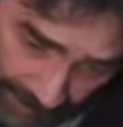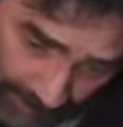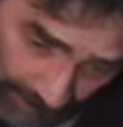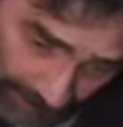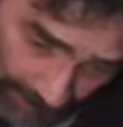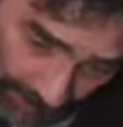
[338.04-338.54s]

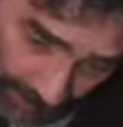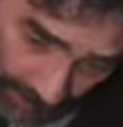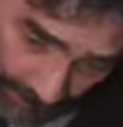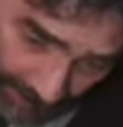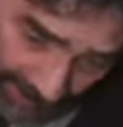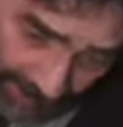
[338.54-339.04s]
him
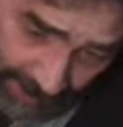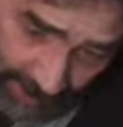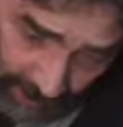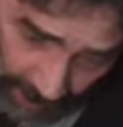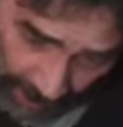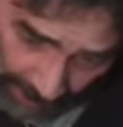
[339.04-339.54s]
by
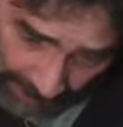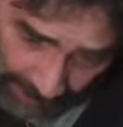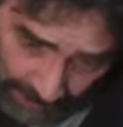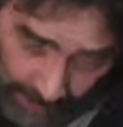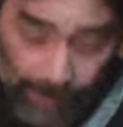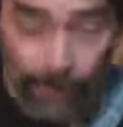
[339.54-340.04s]

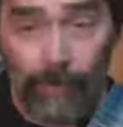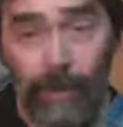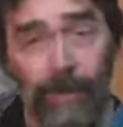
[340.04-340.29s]
destroying them.